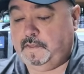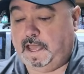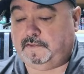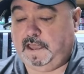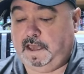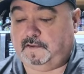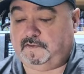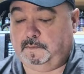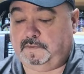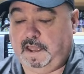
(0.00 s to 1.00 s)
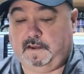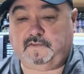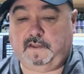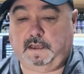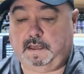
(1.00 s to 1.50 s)
that takes some
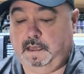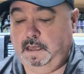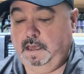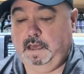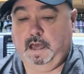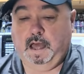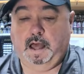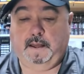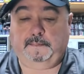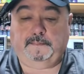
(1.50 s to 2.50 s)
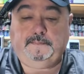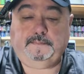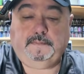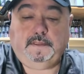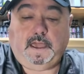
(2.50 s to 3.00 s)
testing. And
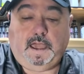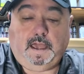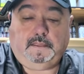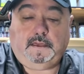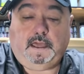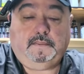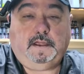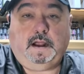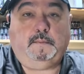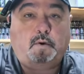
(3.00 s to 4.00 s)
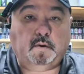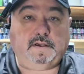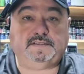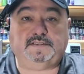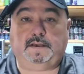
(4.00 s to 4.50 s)
then I'm
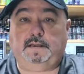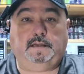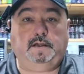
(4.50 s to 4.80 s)
always,